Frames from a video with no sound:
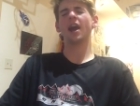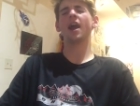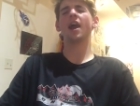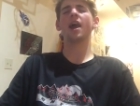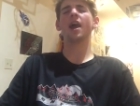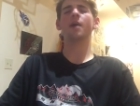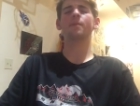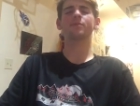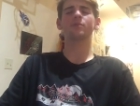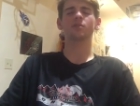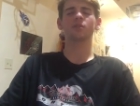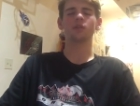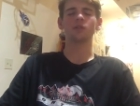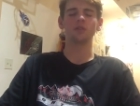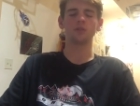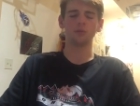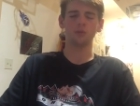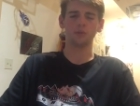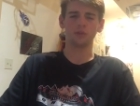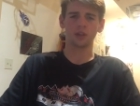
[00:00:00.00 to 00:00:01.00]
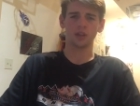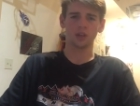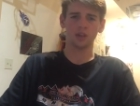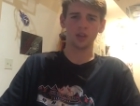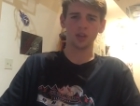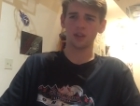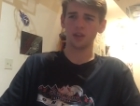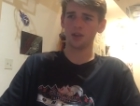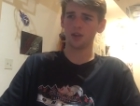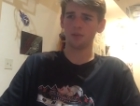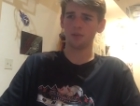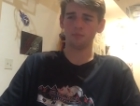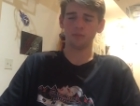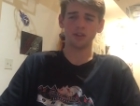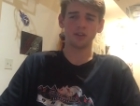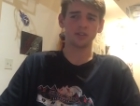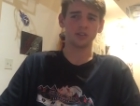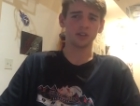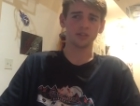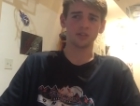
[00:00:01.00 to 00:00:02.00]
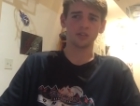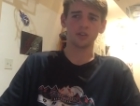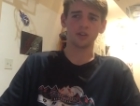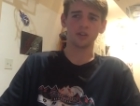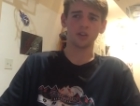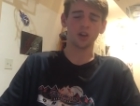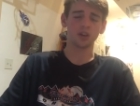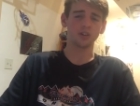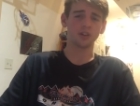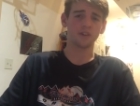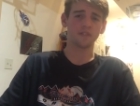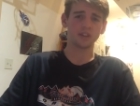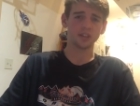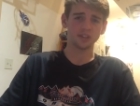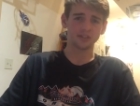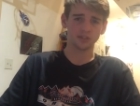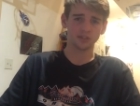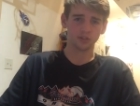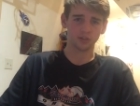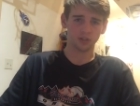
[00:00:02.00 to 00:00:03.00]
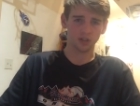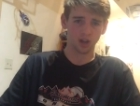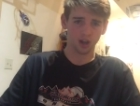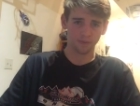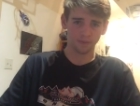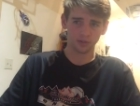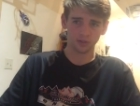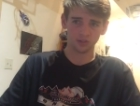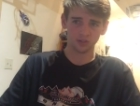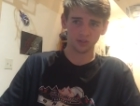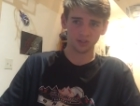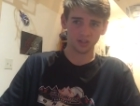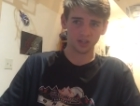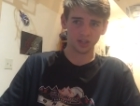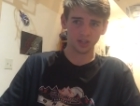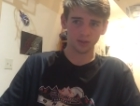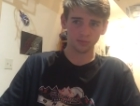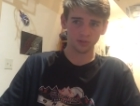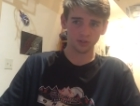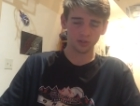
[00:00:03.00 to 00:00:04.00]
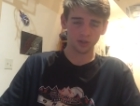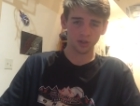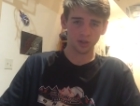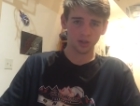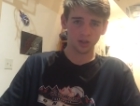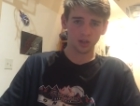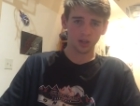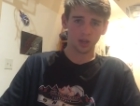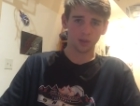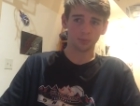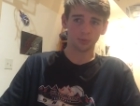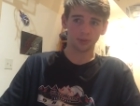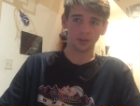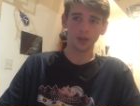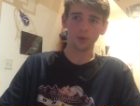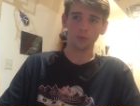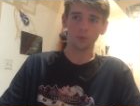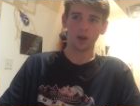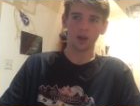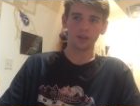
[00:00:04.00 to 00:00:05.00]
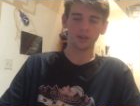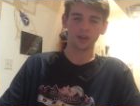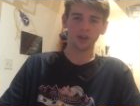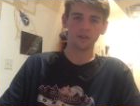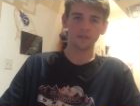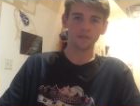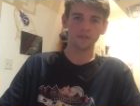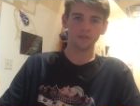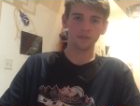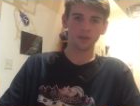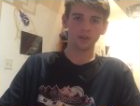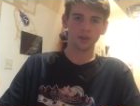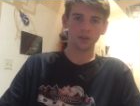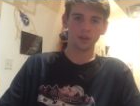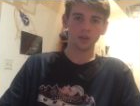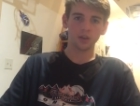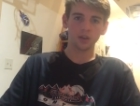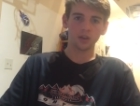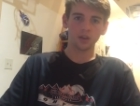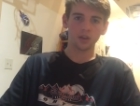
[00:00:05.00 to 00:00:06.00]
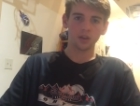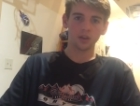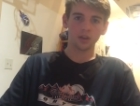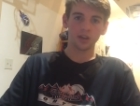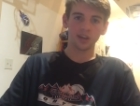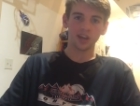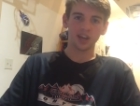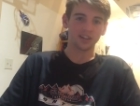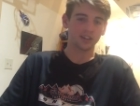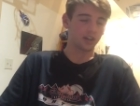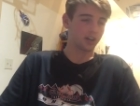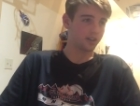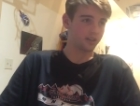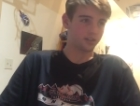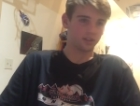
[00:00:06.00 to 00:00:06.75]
Absolutely. They can beat enough Eastern Conference teams and play well enough and,